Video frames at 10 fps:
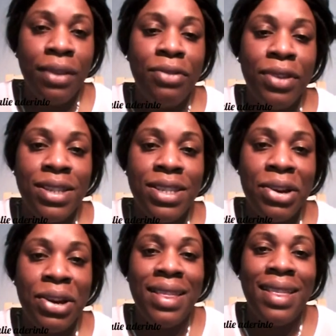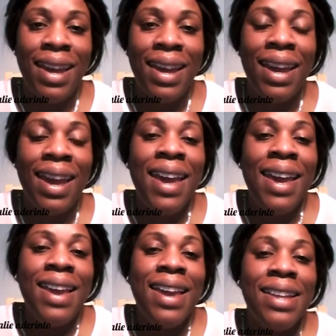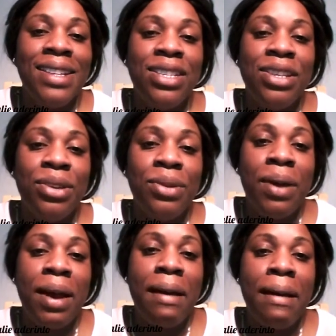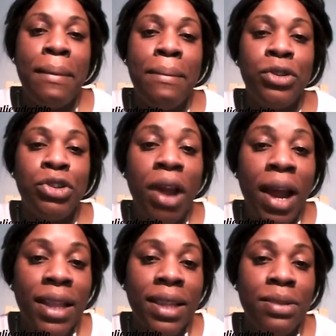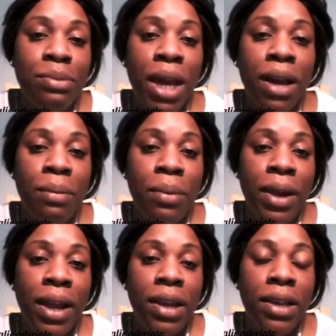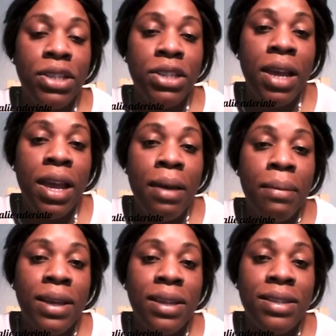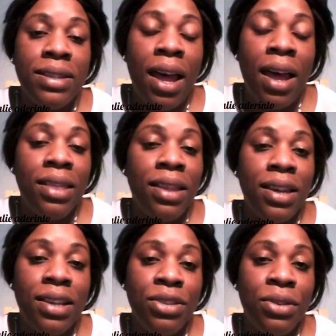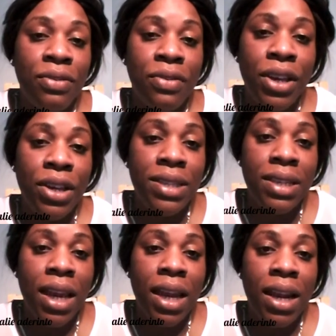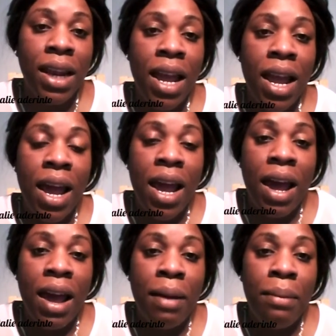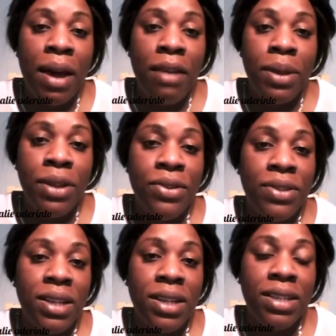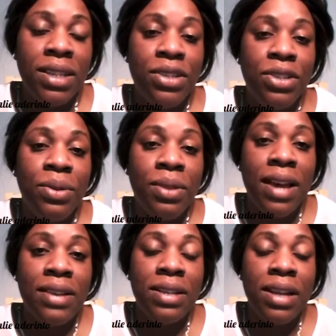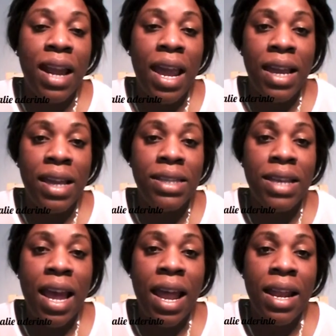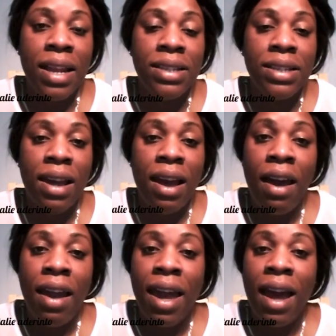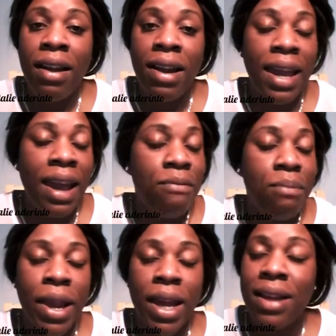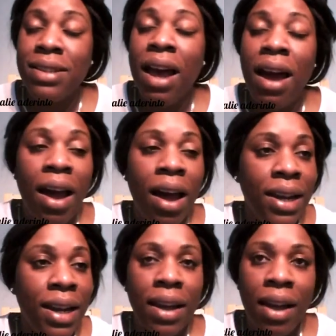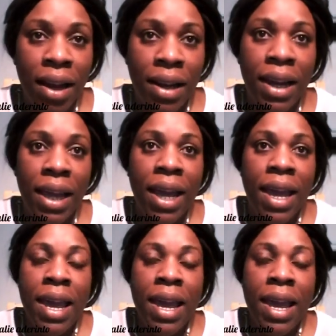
convinced her, I think, into trying this makeup range because I think it's good for your skin. I've been using it since 2008 and I hardly have breakouts, hardly.